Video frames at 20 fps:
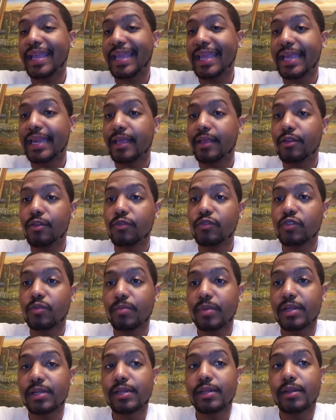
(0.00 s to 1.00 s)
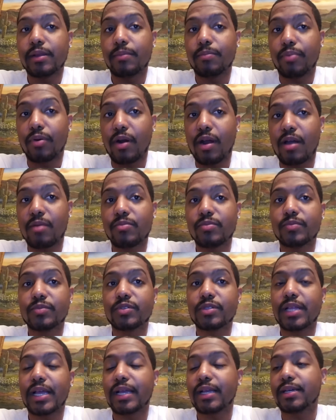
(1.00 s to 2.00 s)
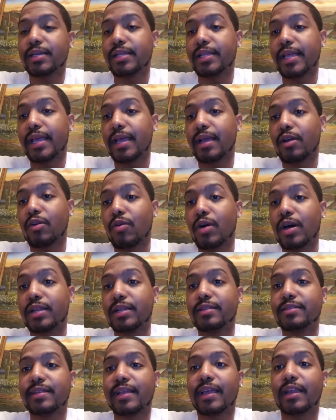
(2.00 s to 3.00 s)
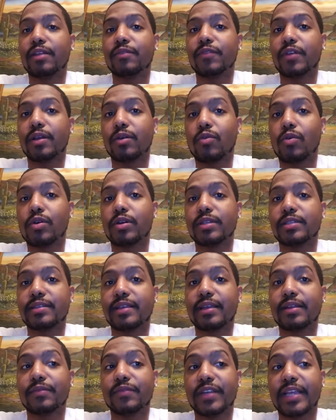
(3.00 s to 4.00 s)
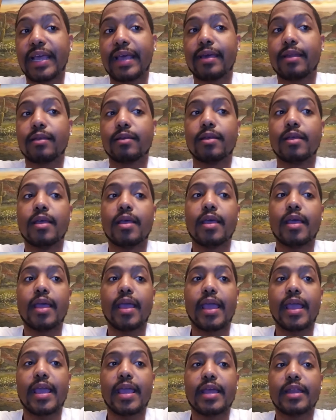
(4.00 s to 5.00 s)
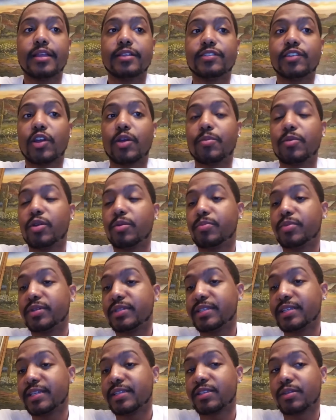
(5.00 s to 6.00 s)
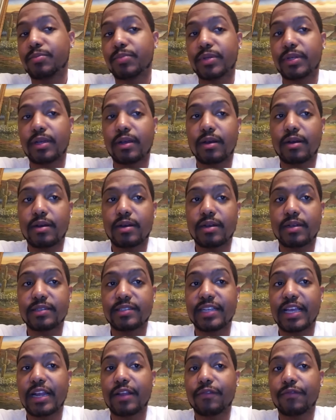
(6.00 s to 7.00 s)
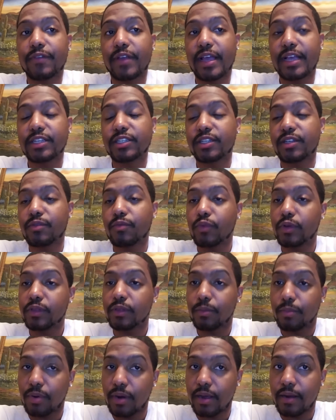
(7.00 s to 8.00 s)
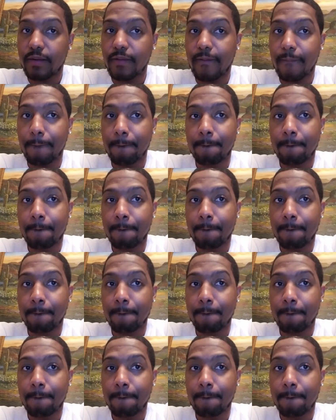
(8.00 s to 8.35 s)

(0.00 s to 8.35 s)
any usability problems, collect qualitative and quantitative data, and determine the participant satisfaction with the product.